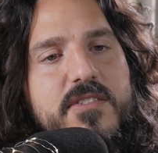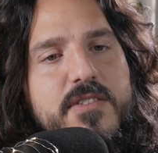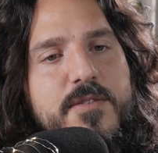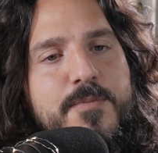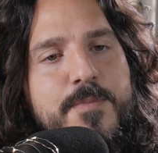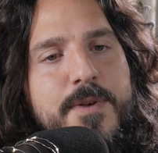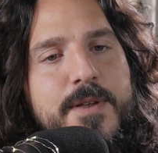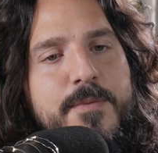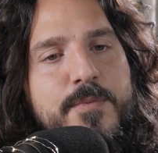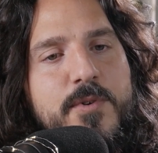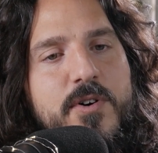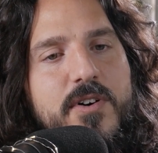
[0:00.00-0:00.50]
other
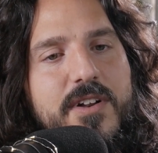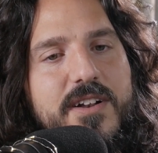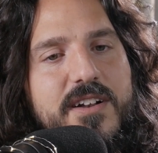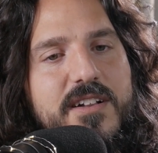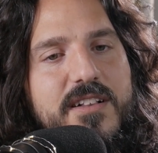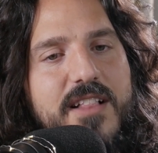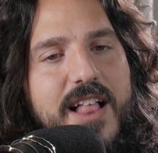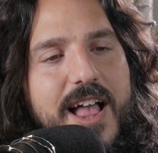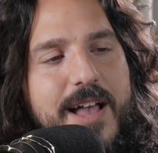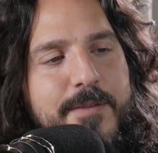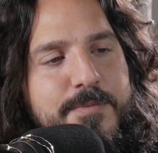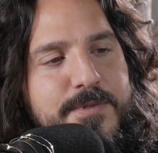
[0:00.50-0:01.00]
people and
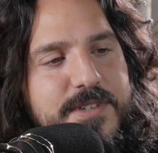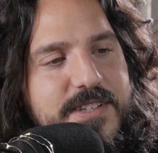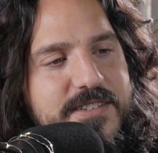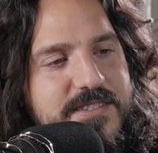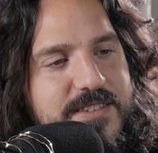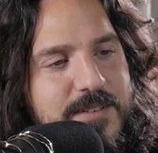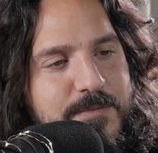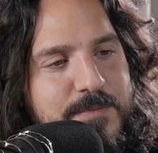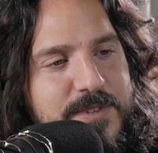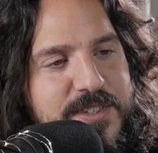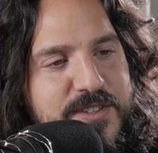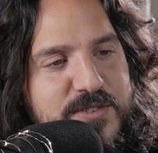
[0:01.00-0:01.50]
clapped at
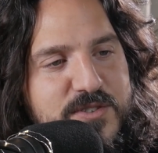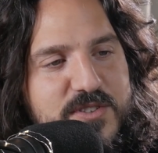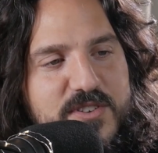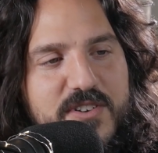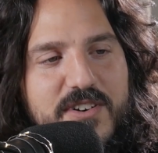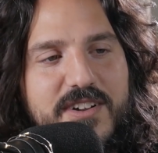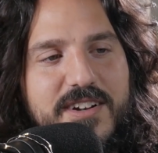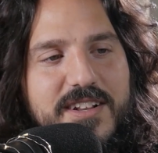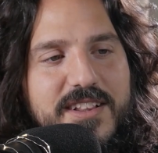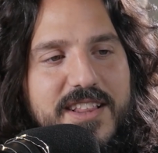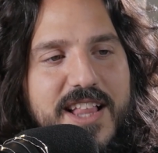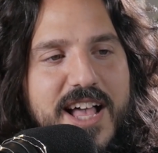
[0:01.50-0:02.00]
something you saw
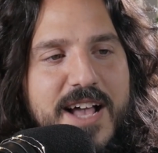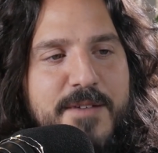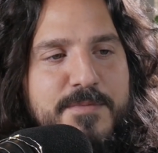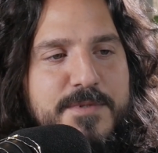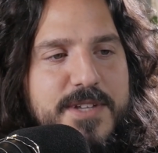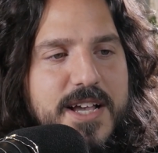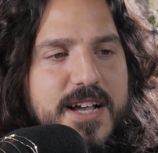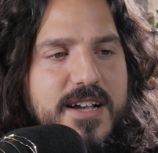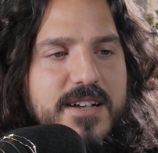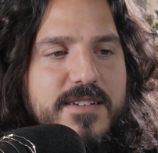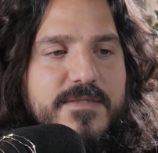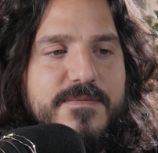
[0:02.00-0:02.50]
on a
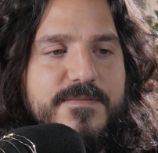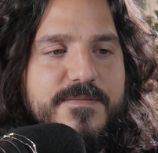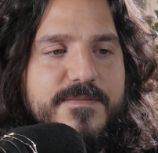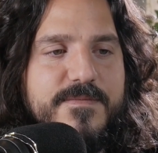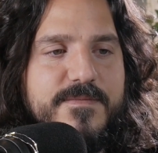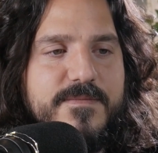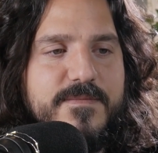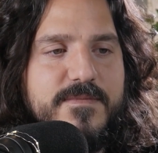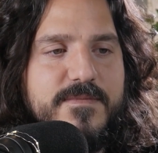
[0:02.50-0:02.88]
laptop?